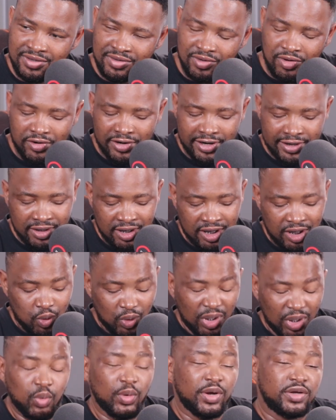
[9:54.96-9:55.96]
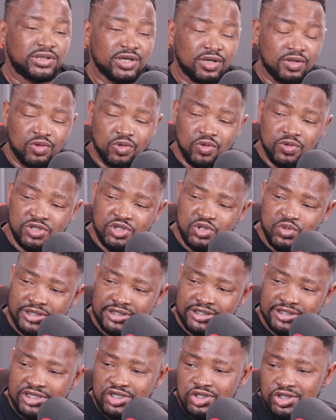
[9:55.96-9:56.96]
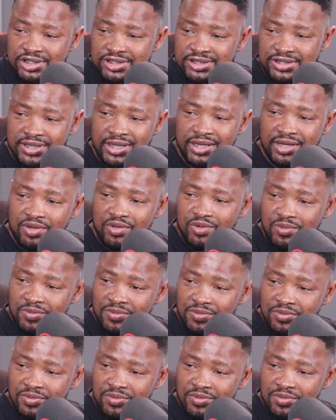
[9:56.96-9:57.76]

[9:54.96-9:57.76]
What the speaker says: All right. What worked out though is you and DJ Zintle though.